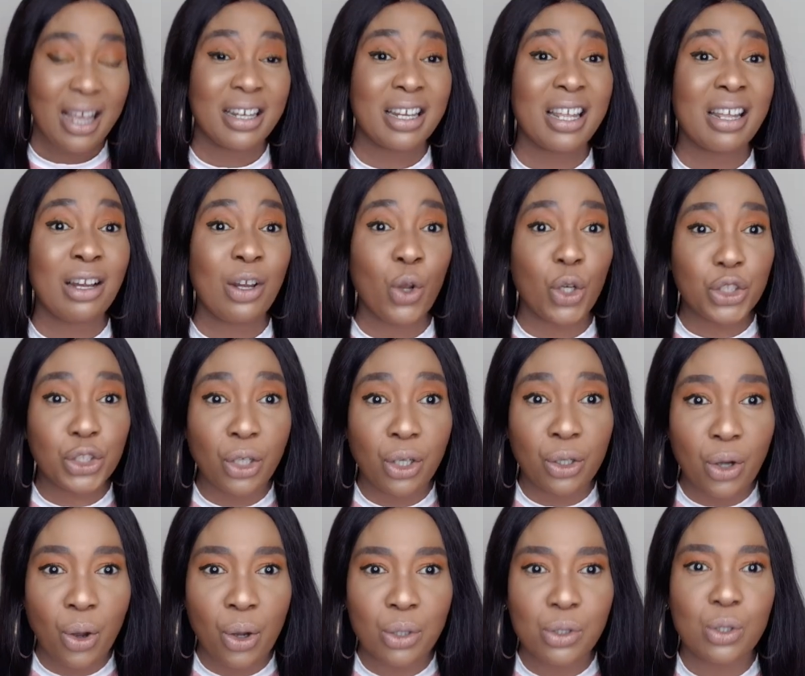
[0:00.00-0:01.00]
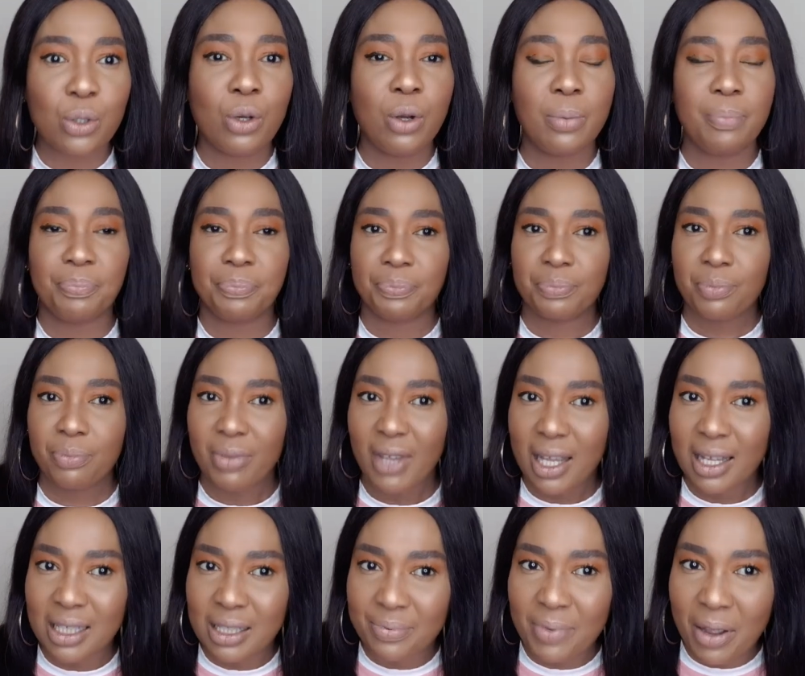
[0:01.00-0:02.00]
The lotion also
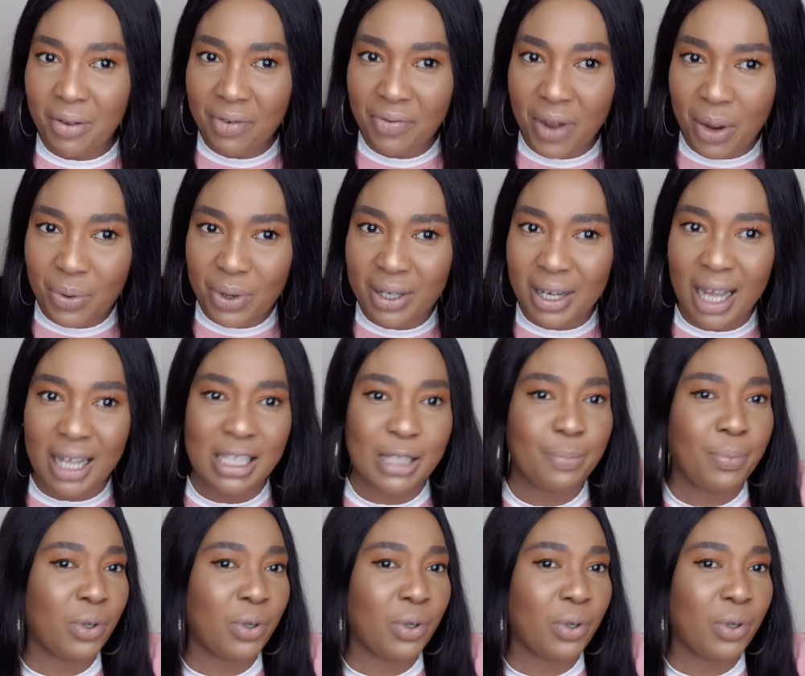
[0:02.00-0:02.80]
is very, very nice.